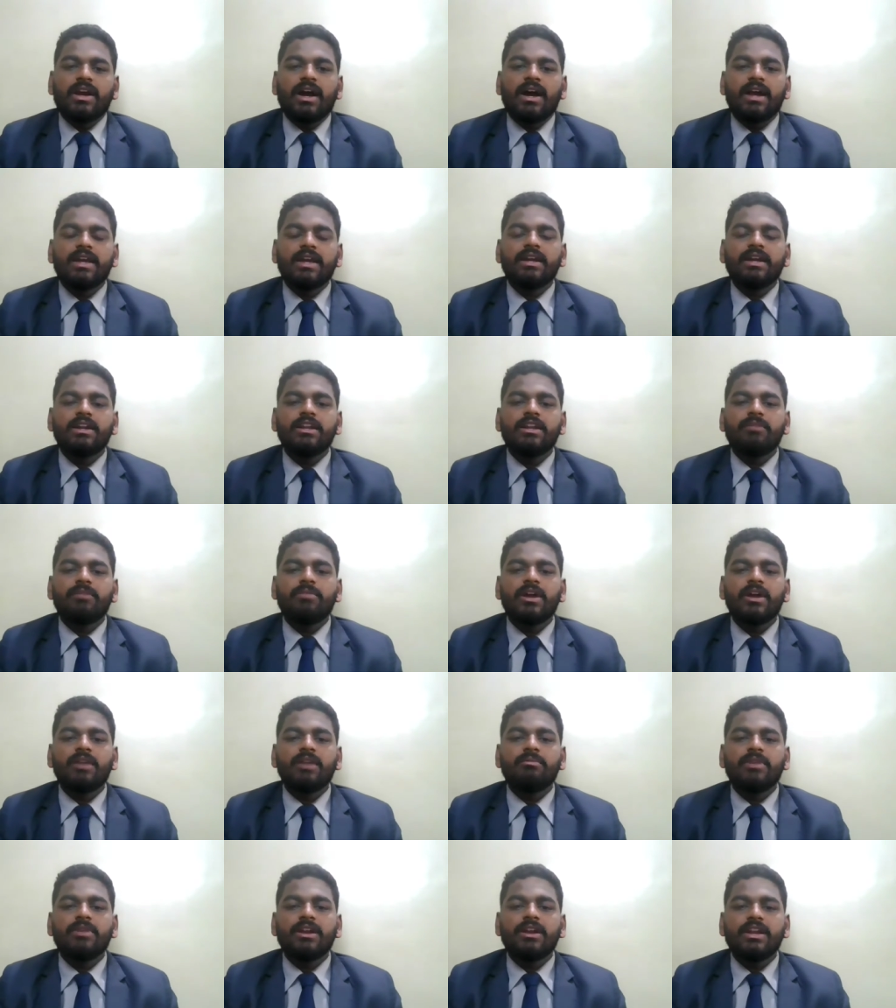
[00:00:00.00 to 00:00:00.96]
Higher
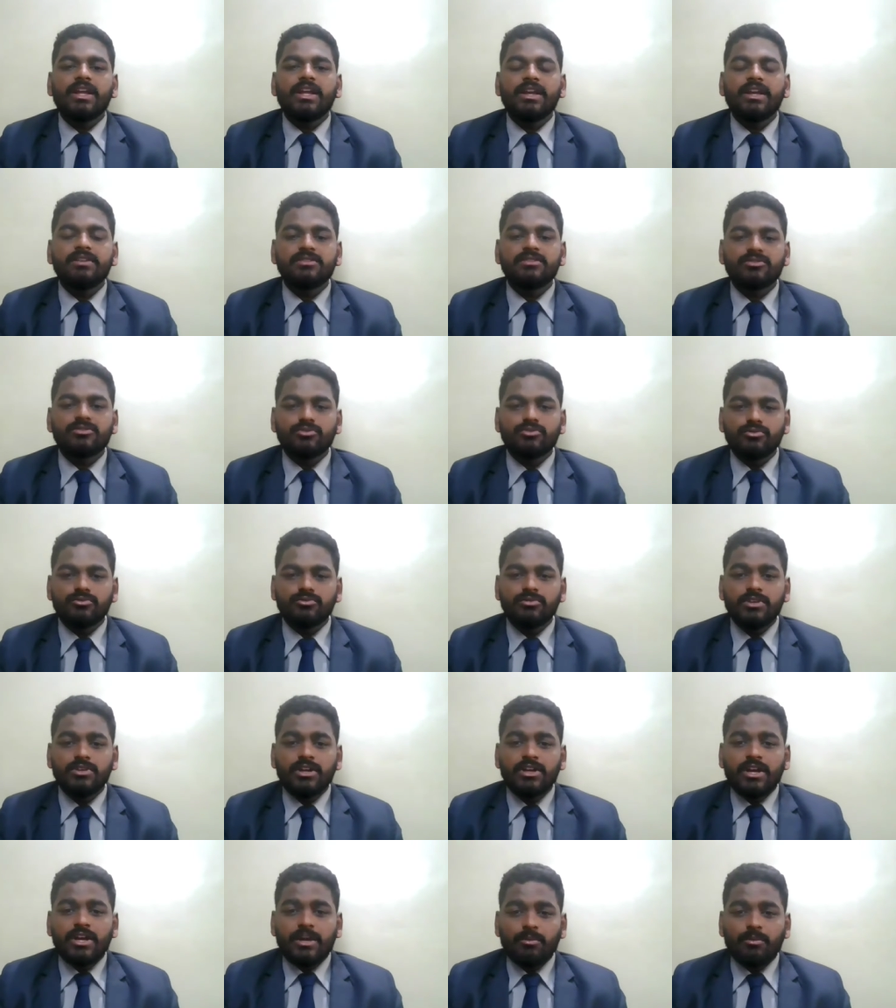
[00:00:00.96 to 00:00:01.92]
demand may lead to
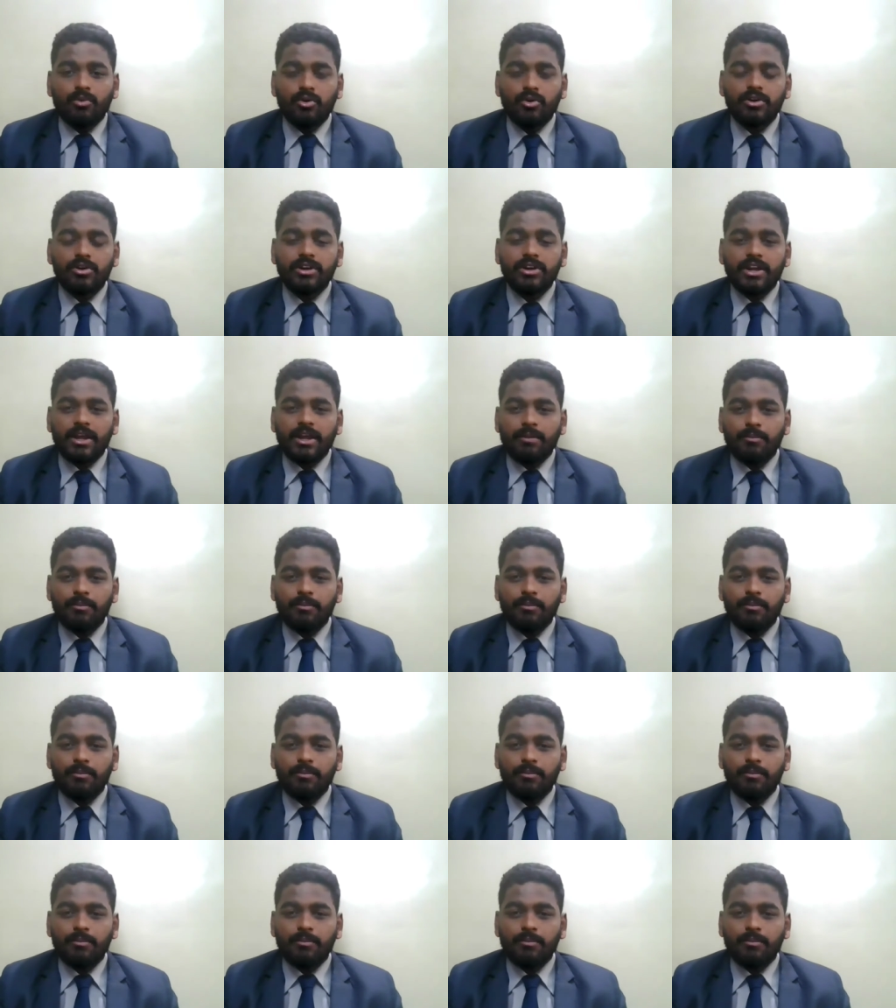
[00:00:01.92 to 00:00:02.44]
more